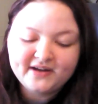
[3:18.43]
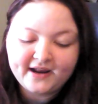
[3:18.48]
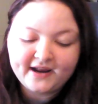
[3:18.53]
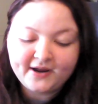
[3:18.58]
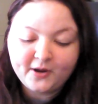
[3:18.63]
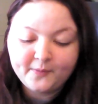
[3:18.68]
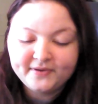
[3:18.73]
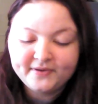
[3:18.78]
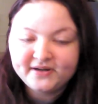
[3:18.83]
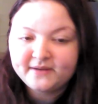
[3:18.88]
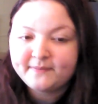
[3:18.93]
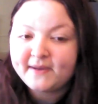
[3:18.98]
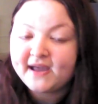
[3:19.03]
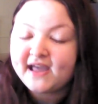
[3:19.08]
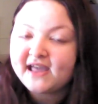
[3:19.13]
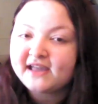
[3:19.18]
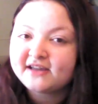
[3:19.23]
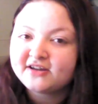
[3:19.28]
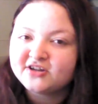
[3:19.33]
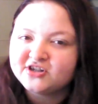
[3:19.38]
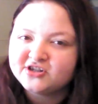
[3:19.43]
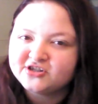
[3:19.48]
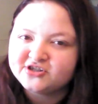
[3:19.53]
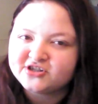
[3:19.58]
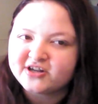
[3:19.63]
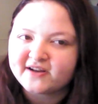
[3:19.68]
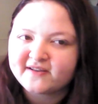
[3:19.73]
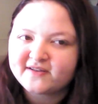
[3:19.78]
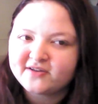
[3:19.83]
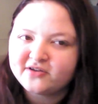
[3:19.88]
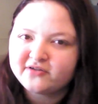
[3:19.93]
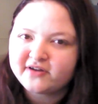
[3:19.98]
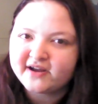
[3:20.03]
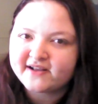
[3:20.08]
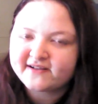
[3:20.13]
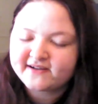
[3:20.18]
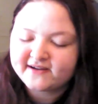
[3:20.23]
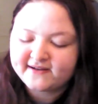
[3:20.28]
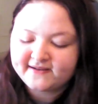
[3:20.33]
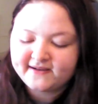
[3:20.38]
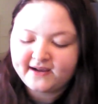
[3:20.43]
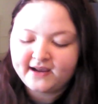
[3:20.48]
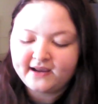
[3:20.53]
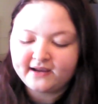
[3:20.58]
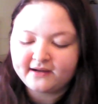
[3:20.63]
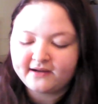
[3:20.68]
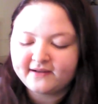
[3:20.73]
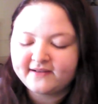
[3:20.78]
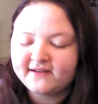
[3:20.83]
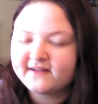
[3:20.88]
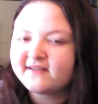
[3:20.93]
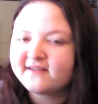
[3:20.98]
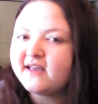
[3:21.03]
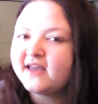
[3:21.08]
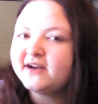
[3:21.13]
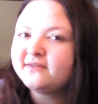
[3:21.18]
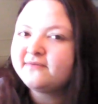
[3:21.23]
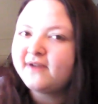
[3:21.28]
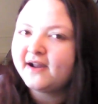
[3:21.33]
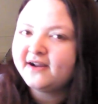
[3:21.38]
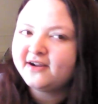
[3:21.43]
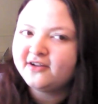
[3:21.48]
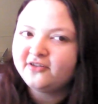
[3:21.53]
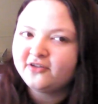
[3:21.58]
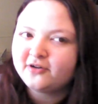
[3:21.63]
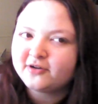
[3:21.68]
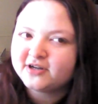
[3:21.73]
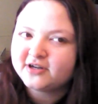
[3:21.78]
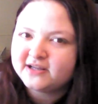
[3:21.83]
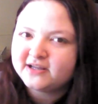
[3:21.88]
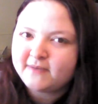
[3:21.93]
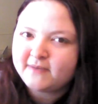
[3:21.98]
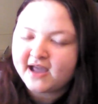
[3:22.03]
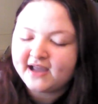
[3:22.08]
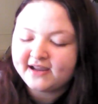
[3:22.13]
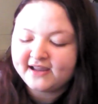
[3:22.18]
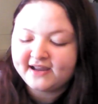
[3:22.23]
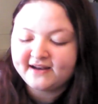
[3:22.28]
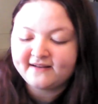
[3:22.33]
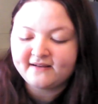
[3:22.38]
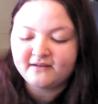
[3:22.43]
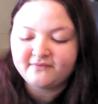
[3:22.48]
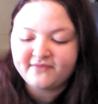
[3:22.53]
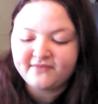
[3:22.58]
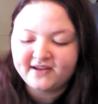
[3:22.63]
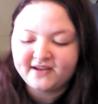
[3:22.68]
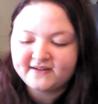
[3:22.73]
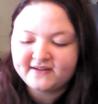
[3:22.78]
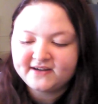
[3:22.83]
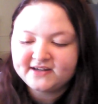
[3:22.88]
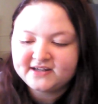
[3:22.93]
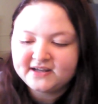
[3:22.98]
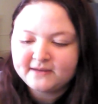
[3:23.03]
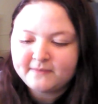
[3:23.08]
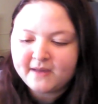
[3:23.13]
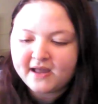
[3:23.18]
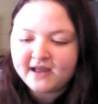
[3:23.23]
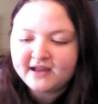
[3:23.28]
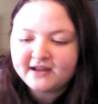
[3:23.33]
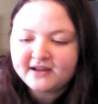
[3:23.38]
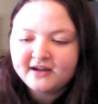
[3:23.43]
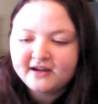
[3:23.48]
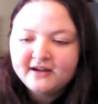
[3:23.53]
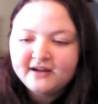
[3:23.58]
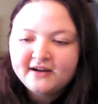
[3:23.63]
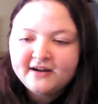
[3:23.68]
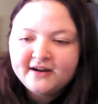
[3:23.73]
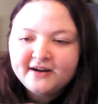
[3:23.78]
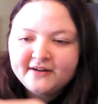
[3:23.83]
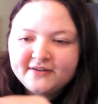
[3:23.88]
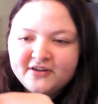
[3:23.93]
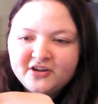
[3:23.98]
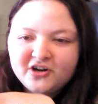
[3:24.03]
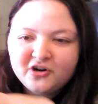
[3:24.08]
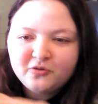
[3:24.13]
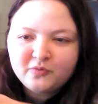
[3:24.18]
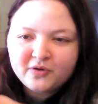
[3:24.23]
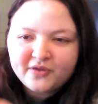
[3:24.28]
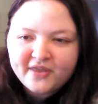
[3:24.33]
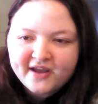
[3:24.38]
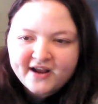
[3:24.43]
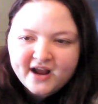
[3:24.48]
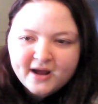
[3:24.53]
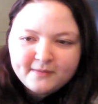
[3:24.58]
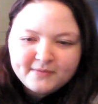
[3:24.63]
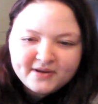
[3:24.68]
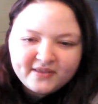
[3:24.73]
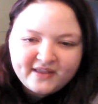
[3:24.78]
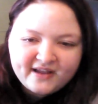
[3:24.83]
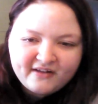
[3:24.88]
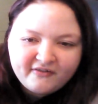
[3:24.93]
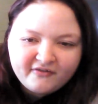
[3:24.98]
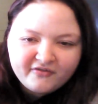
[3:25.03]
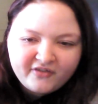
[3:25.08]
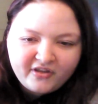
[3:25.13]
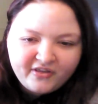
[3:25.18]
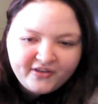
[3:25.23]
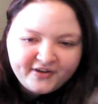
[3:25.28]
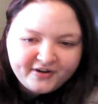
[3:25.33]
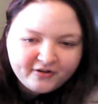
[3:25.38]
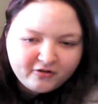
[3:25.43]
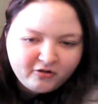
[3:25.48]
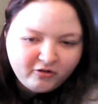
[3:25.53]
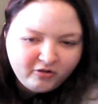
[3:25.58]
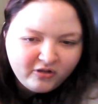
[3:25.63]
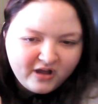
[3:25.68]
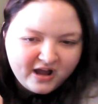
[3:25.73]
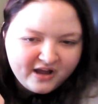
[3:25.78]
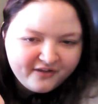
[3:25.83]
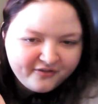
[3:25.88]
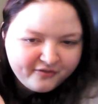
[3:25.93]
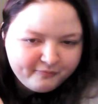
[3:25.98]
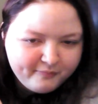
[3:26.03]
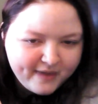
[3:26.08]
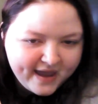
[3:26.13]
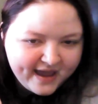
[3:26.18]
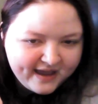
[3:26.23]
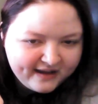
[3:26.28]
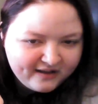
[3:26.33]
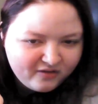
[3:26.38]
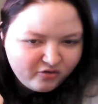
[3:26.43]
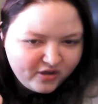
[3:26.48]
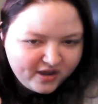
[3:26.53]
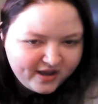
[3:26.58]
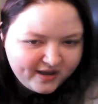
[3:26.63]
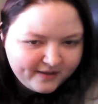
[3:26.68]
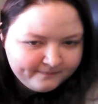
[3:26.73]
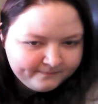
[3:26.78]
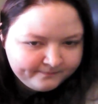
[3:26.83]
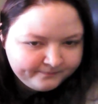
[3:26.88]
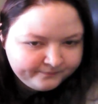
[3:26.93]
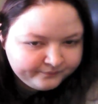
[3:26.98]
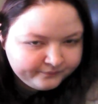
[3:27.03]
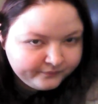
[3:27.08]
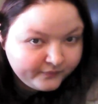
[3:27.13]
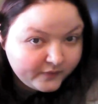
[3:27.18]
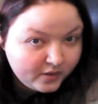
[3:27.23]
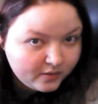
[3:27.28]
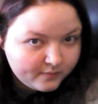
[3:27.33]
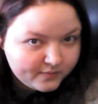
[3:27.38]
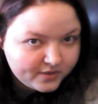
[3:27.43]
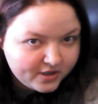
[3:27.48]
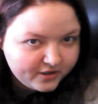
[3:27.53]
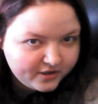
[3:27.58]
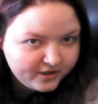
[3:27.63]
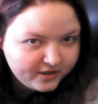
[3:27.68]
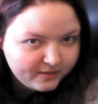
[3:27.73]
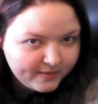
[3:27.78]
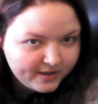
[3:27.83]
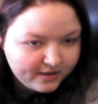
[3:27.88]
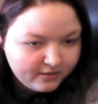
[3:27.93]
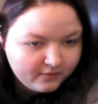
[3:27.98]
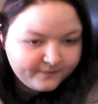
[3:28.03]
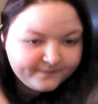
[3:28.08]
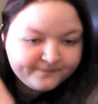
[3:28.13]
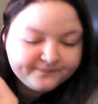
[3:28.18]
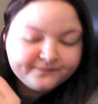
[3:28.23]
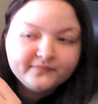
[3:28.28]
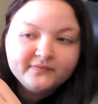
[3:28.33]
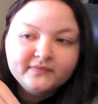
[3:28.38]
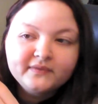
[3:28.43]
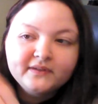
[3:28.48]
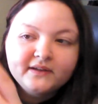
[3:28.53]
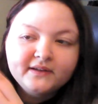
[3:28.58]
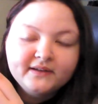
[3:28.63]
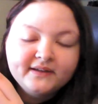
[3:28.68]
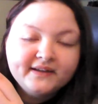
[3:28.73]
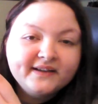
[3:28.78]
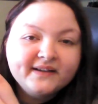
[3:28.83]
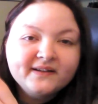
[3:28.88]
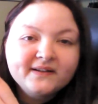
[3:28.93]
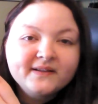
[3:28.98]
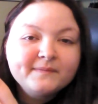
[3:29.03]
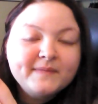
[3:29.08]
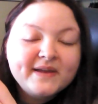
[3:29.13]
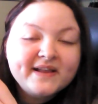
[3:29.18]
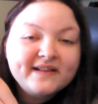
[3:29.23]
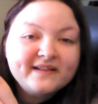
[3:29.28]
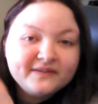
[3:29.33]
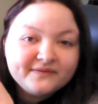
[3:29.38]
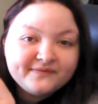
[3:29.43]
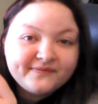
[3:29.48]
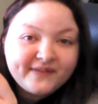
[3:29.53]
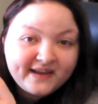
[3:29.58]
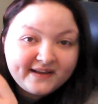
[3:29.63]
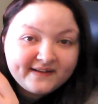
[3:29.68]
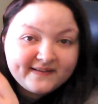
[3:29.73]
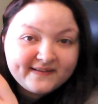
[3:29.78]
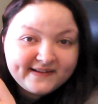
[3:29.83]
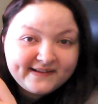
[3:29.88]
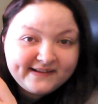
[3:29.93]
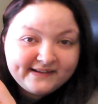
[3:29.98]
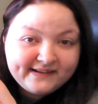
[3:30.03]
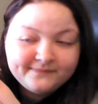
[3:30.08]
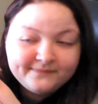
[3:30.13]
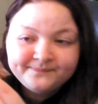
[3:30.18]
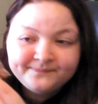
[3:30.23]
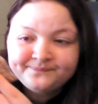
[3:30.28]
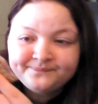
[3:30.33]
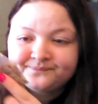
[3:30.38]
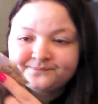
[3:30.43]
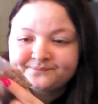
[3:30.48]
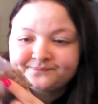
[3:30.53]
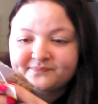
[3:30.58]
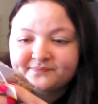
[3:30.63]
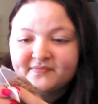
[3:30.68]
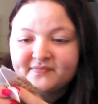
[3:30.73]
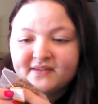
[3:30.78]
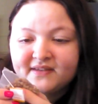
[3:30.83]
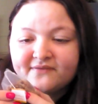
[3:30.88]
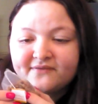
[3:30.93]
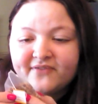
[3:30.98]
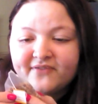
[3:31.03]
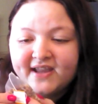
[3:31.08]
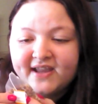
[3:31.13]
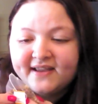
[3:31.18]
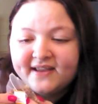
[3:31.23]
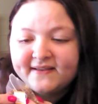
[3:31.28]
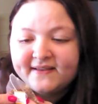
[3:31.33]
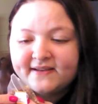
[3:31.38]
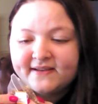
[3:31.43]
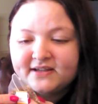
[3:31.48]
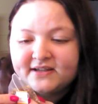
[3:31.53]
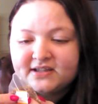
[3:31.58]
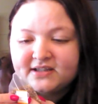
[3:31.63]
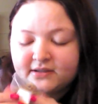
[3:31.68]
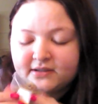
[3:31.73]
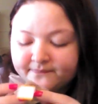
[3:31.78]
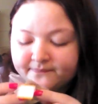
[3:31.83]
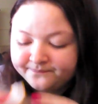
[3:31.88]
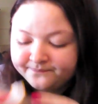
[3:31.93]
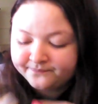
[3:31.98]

I opened a bag just so you guys could see it, because it's not a regular tea bag, it's a fancy tea bag. You know, where they come in, like, the little cloth bag thing? You know what I'm talking about? Makes it fancy. Fancy tea.